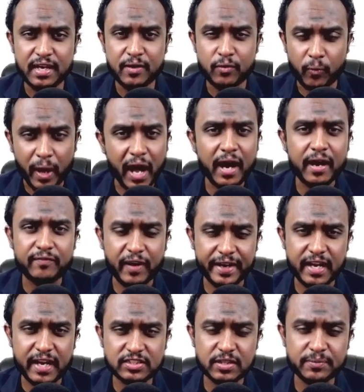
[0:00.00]
where
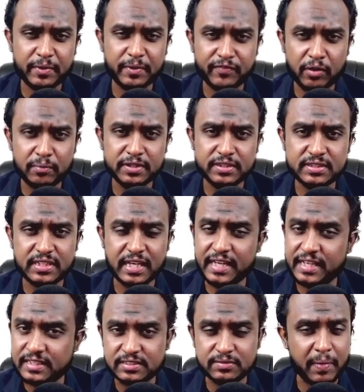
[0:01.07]
financial performance
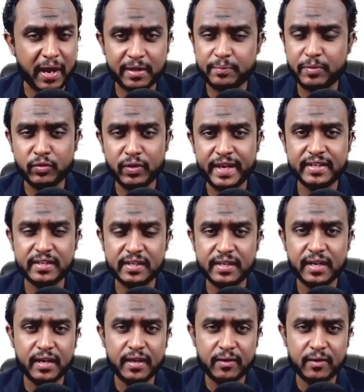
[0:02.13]
is manipulated,